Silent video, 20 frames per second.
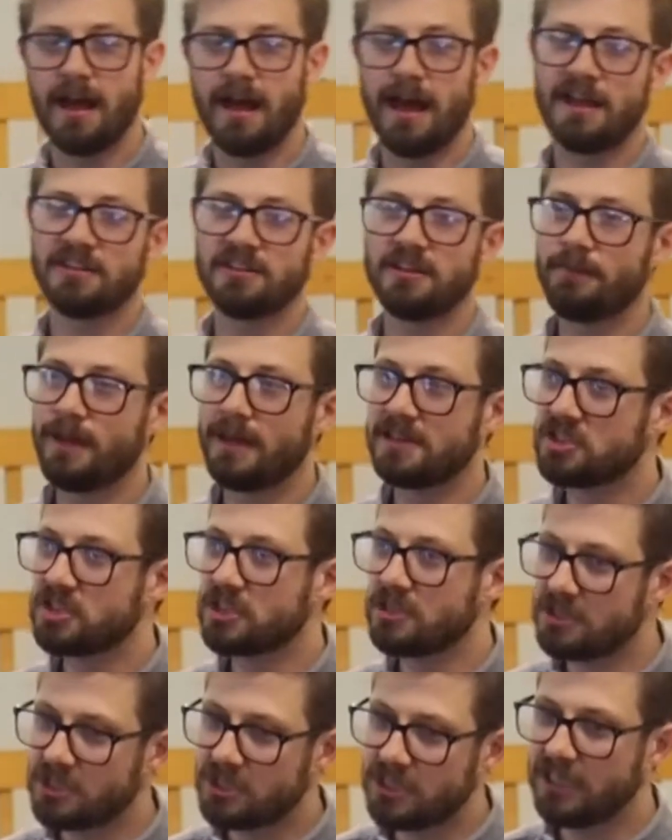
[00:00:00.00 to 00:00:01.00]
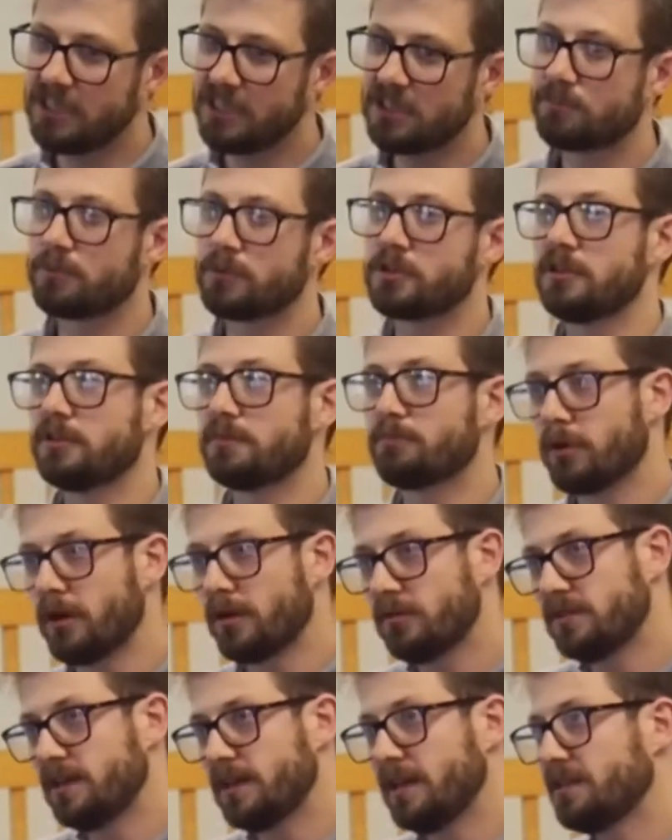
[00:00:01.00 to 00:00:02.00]
I mentioned, genes produce
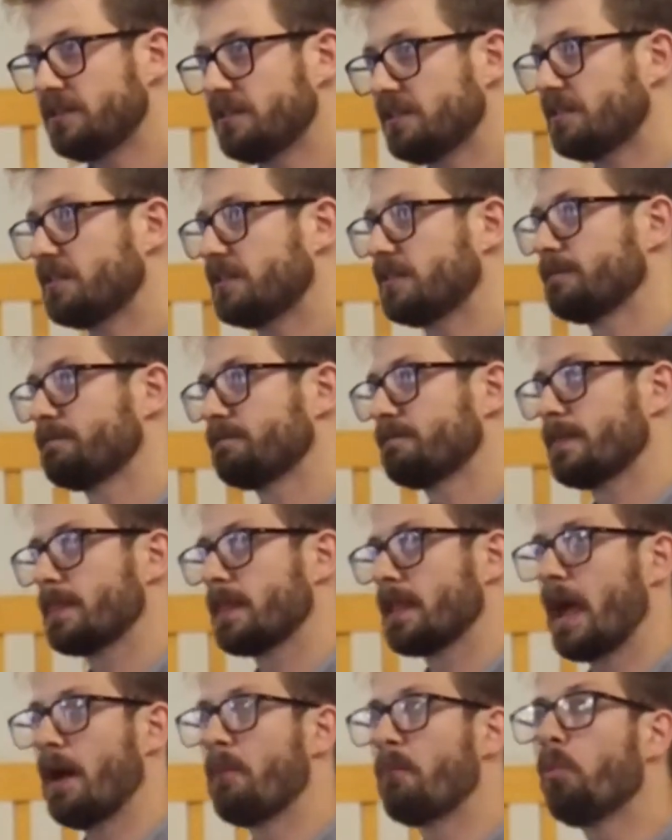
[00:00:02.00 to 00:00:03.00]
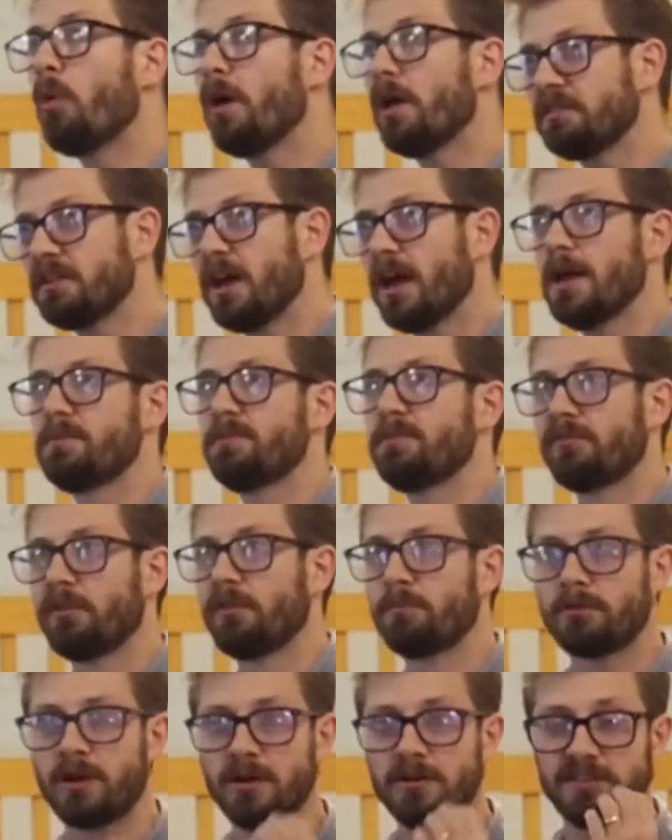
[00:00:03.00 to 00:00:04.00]
proteins, and one type of
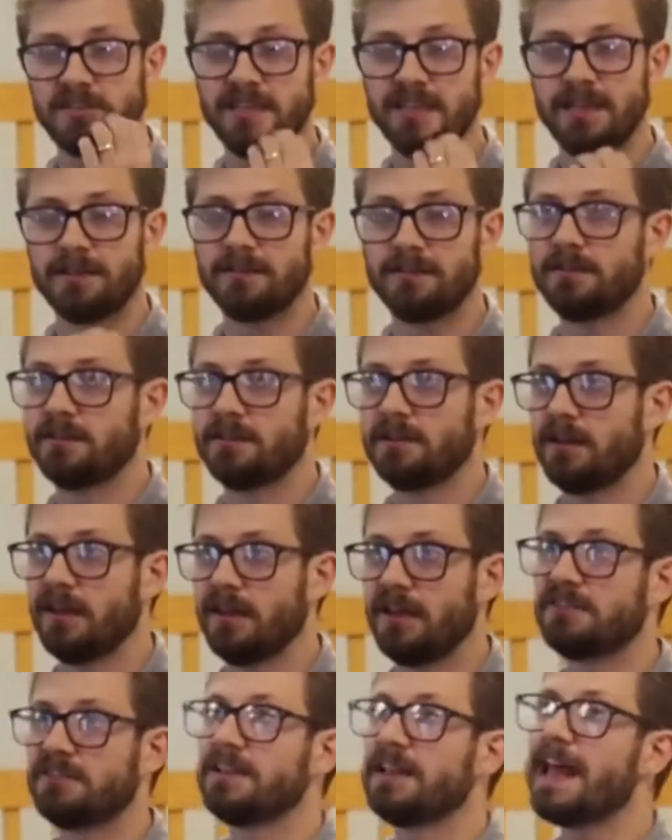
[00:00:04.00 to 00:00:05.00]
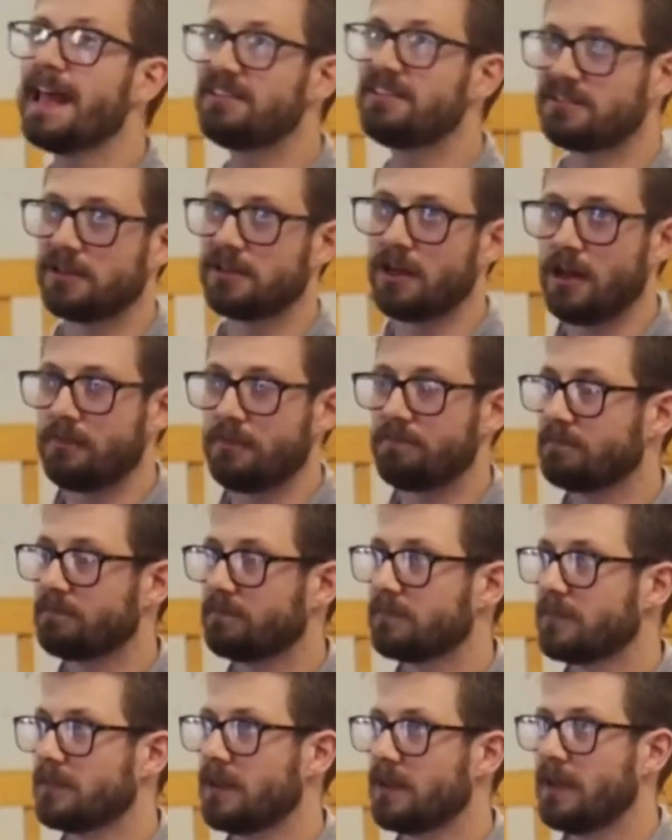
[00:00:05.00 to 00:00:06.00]
a protein is an enzyme.
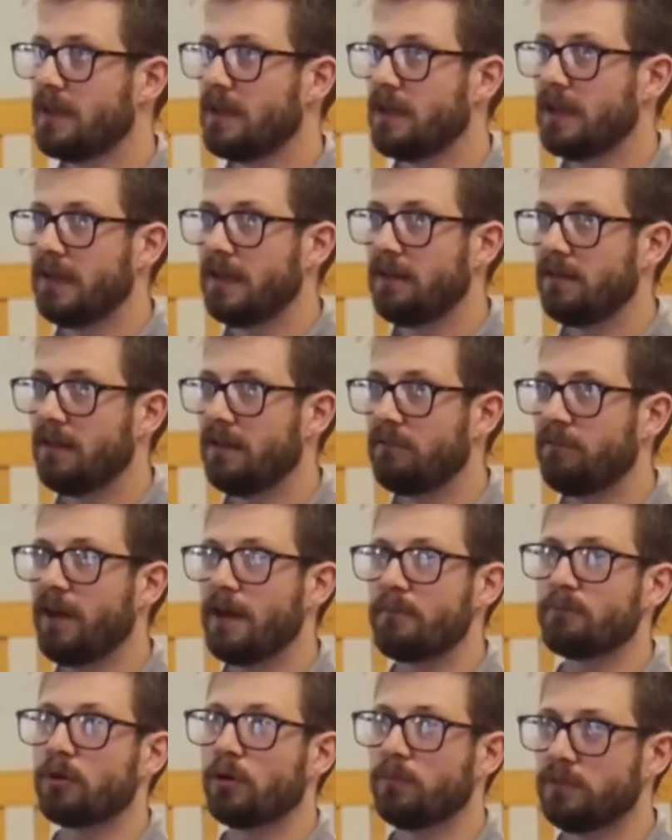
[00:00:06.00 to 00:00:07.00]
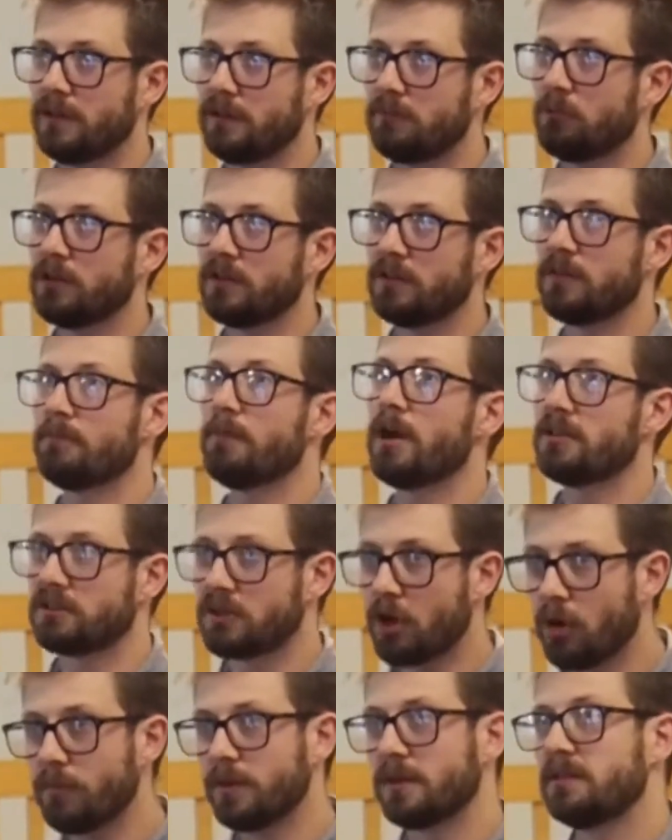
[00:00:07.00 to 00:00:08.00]
In fact, probably one of the most
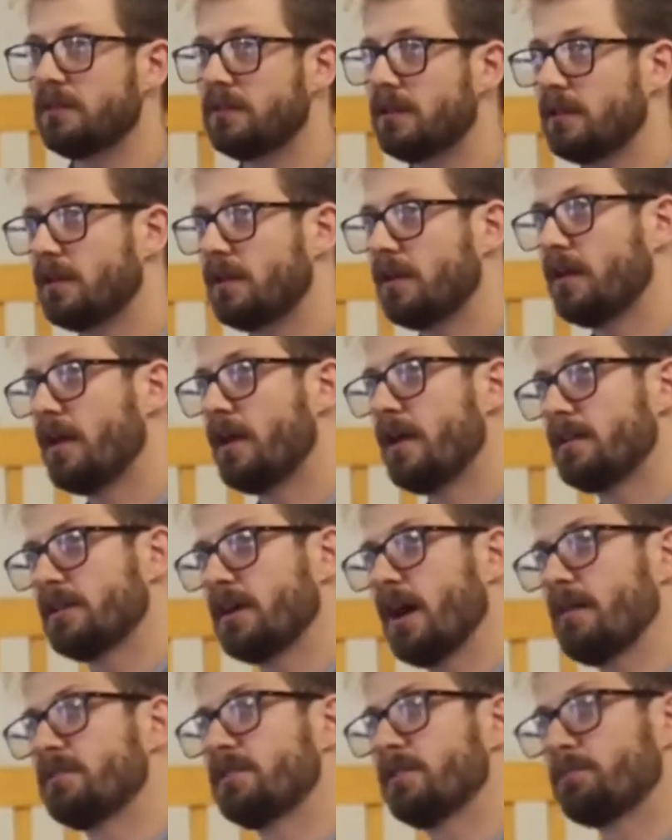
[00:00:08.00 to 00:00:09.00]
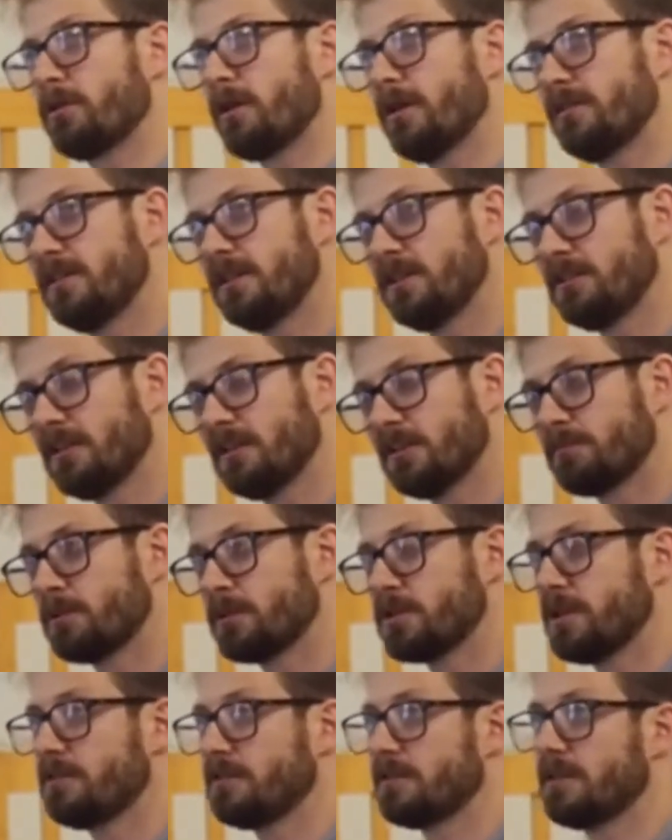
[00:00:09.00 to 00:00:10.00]
common types of protein that's
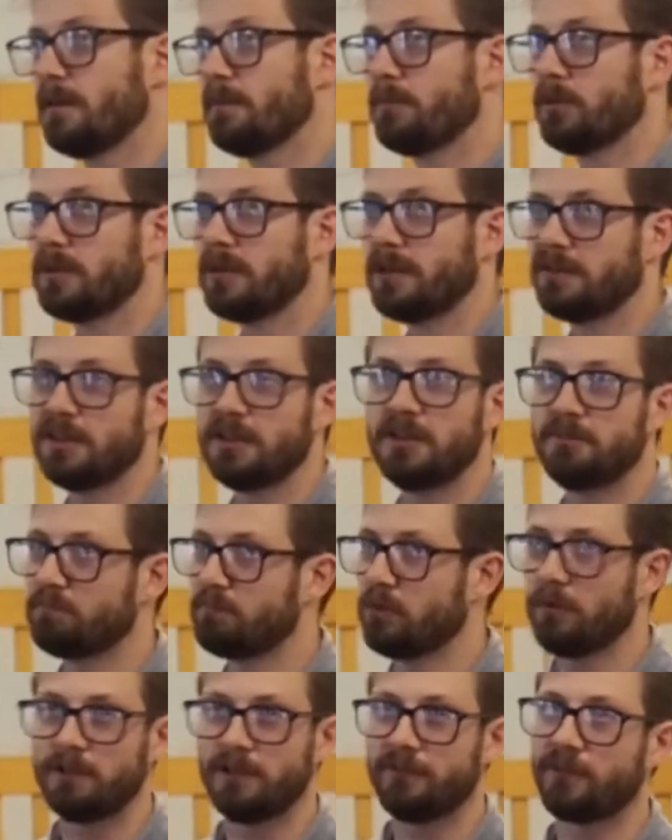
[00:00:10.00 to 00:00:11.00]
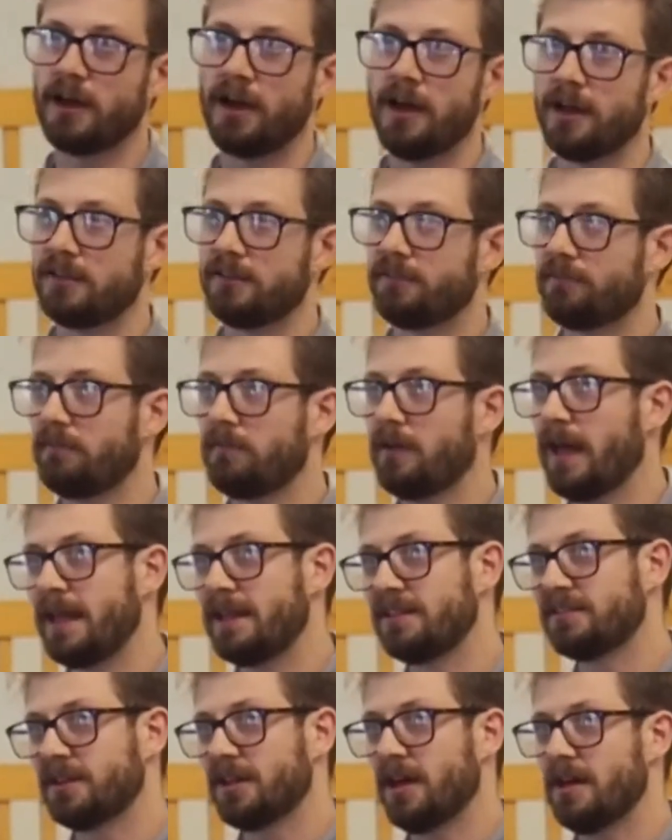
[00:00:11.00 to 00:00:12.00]
produced in our body. So you've probably heard of
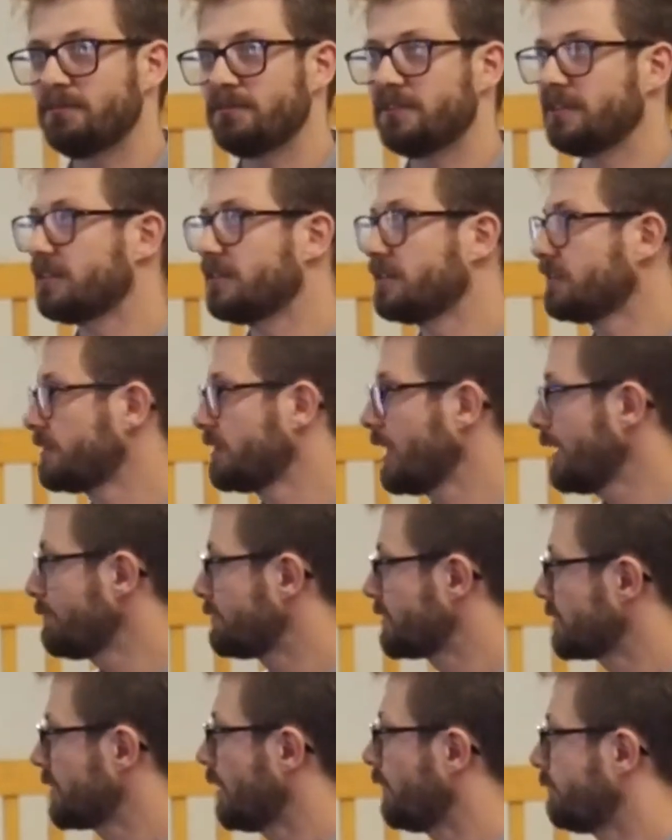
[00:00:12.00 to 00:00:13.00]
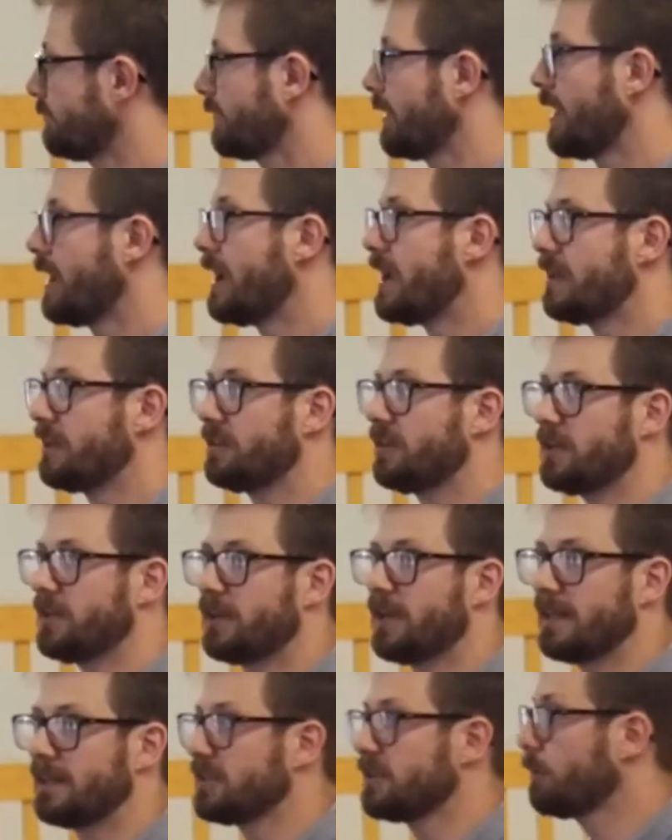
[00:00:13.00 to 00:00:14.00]
enzymes. It's the same stuff that you
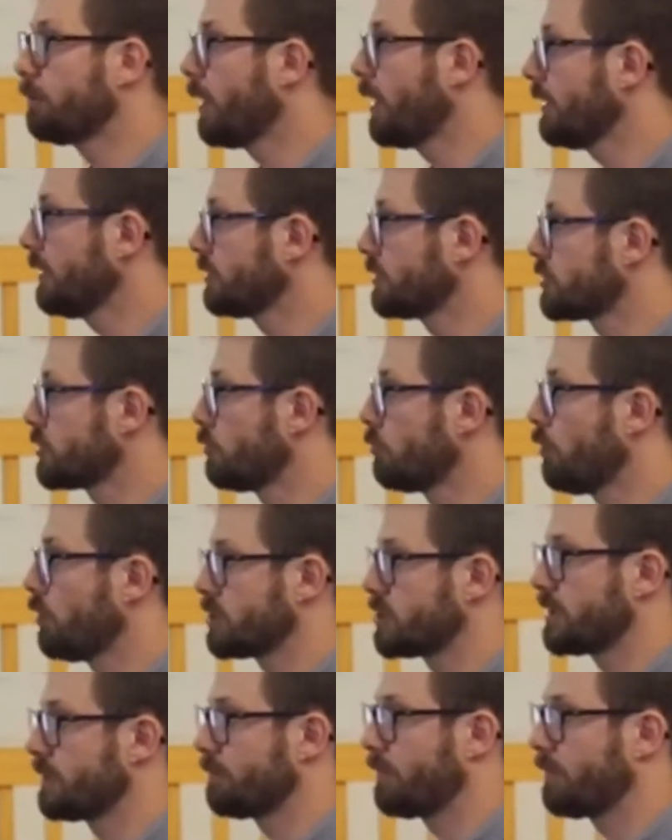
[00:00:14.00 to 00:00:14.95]
get in your biological washing